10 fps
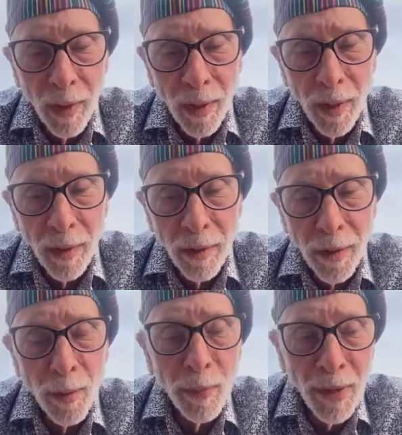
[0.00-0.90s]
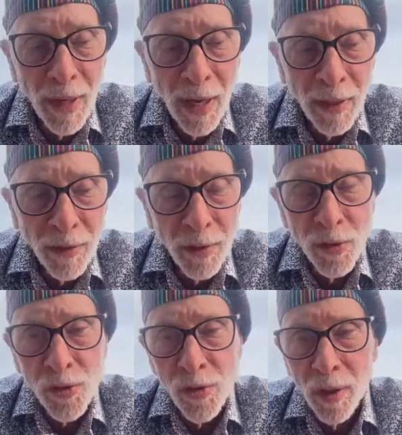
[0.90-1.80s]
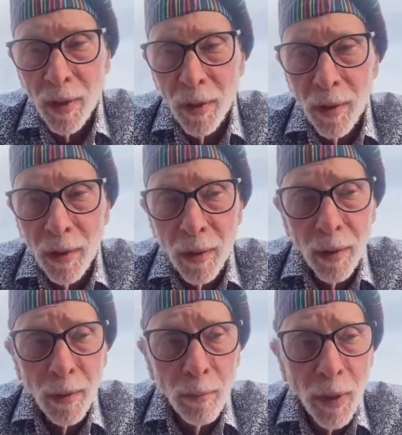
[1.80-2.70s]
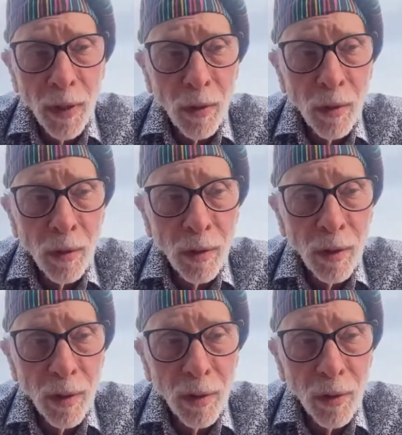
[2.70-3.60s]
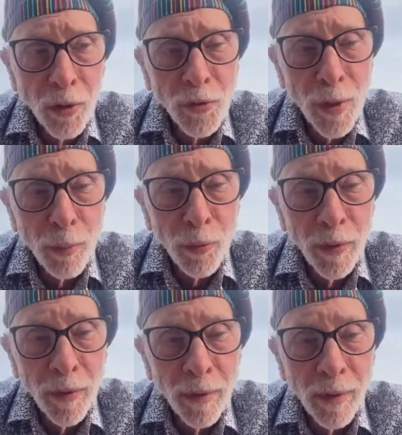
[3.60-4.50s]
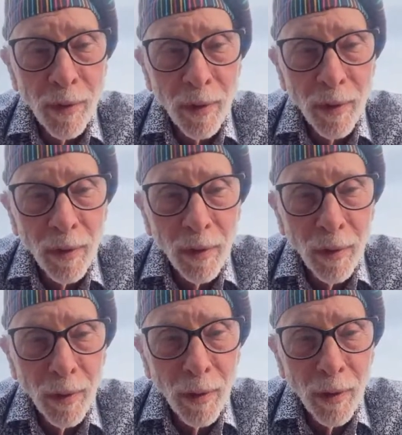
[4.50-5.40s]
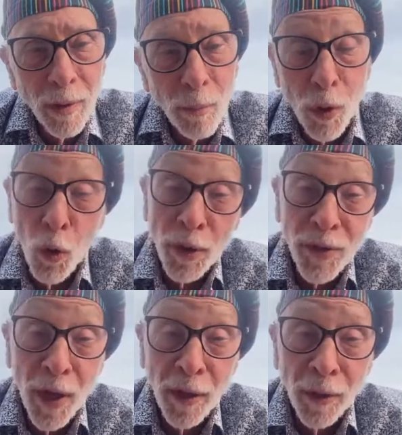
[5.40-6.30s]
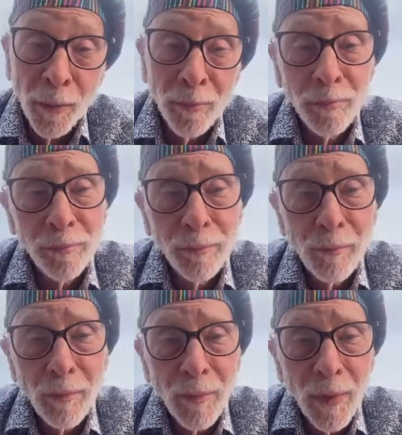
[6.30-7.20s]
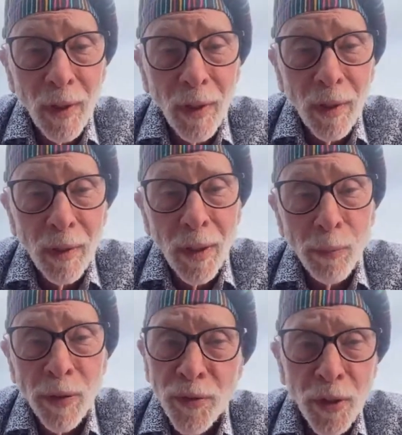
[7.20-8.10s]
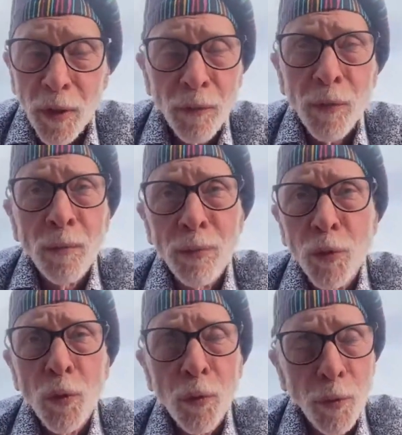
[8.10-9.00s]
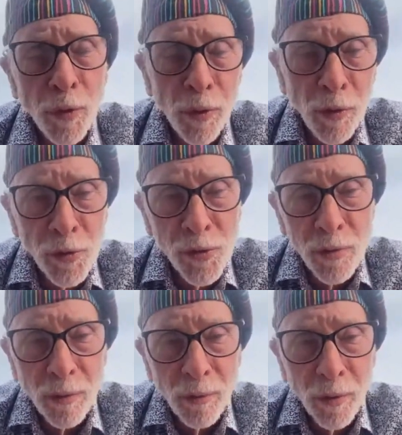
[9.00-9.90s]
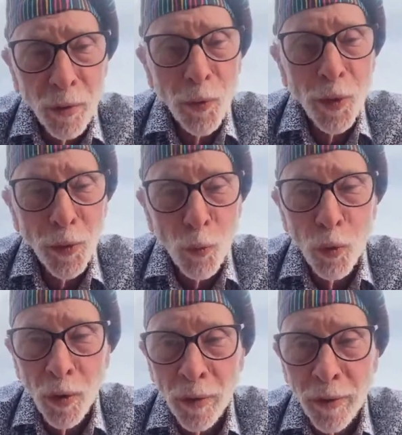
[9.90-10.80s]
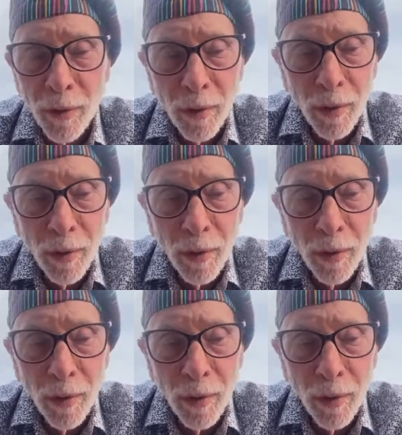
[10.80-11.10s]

And in the mid-90s, Michael hooked up with McCoy Tyner. They played together for 2 or 3 years around the world,